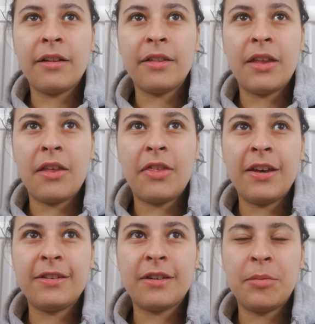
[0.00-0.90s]
that
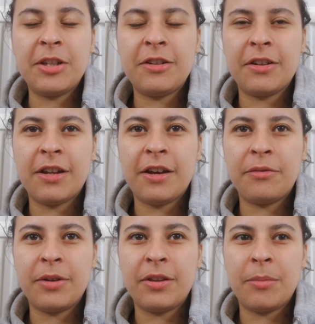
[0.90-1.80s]
things come into your
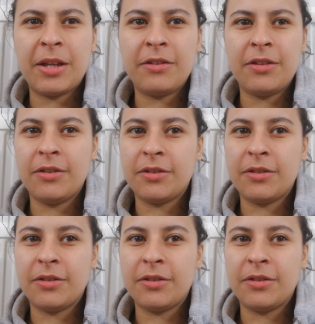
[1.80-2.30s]
life when they're meant to.